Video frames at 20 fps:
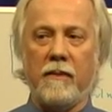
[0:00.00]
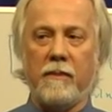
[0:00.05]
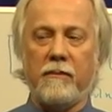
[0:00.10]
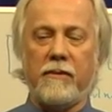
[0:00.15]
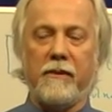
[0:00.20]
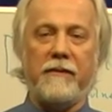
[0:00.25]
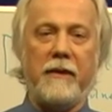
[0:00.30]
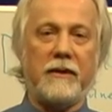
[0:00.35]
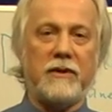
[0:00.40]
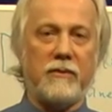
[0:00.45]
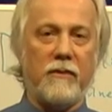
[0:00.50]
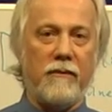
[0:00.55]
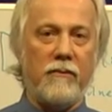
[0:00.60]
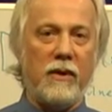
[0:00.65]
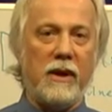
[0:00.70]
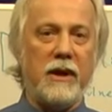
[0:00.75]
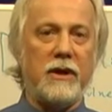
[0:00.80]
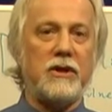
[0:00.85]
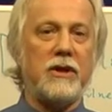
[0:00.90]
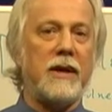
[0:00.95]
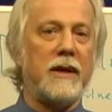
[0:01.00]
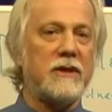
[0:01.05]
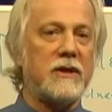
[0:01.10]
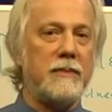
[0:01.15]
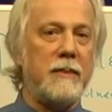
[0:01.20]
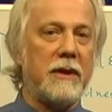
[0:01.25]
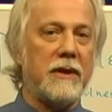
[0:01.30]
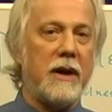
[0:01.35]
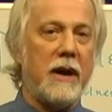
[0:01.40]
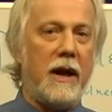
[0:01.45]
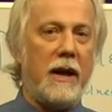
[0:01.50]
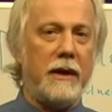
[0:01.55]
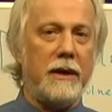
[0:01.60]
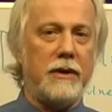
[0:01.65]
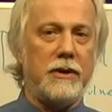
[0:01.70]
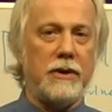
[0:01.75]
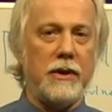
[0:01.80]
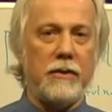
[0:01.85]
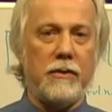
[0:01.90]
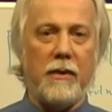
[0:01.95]
professor of religion at Smith
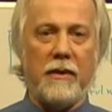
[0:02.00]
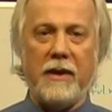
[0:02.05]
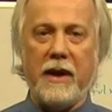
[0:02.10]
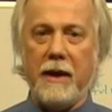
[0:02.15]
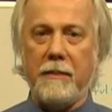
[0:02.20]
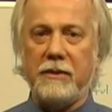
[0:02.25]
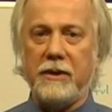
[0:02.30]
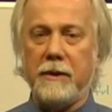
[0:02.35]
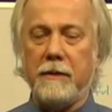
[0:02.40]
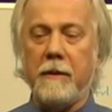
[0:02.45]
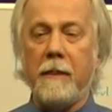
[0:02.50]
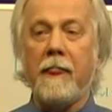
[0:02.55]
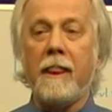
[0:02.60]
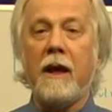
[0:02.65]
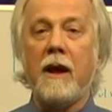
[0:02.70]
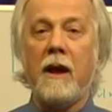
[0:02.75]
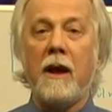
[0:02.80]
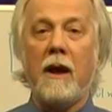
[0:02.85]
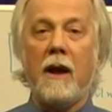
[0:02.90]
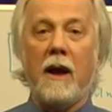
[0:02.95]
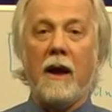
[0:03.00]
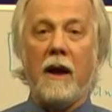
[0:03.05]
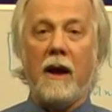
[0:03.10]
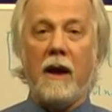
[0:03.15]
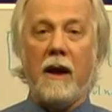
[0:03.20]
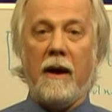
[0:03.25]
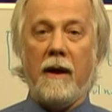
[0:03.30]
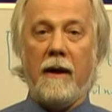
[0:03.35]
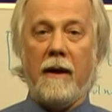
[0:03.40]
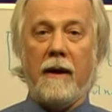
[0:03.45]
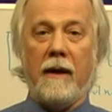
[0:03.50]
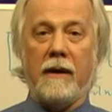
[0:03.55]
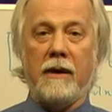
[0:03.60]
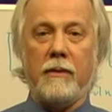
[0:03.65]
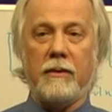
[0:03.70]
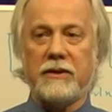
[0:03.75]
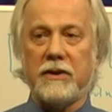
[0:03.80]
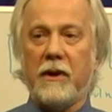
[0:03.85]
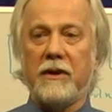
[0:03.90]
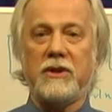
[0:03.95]
College in Northampton. He
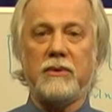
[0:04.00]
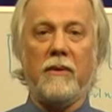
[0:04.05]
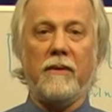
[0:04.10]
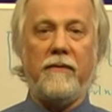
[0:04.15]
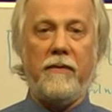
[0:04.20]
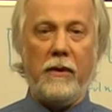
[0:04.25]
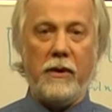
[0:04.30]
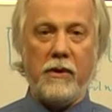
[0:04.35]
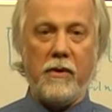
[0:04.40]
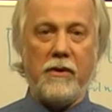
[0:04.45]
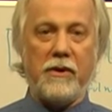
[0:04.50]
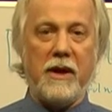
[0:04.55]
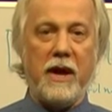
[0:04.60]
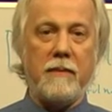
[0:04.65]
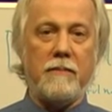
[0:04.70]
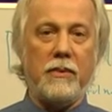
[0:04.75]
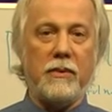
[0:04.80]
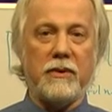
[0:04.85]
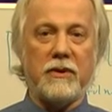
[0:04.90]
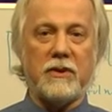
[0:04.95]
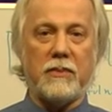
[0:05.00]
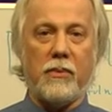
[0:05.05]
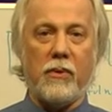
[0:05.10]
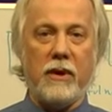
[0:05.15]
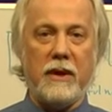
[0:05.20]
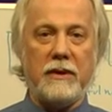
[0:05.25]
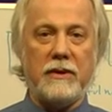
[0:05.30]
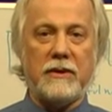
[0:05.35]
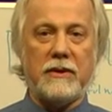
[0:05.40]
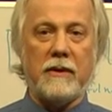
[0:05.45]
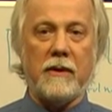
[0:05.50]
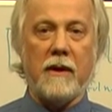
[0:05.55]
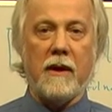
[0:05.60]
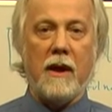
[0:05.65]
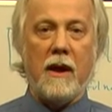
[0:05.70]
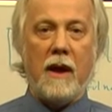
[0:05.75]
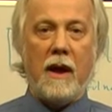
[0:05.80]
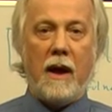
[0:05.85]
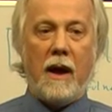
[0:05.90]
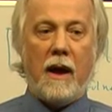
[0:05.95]
was also a fully ordained Buddhist priest.
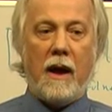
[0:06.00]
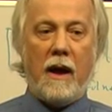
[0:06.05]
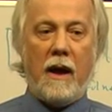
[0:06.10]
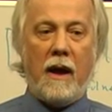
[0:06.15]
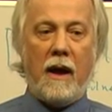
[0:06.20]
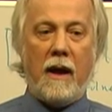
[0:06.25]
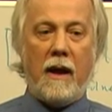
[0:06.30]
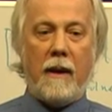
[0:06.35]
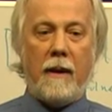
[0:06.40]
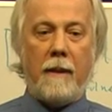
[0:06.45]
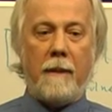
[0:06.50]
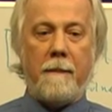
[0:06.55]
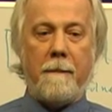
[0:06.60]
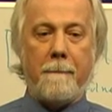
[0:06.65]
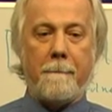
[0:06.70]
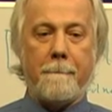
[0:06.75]
Much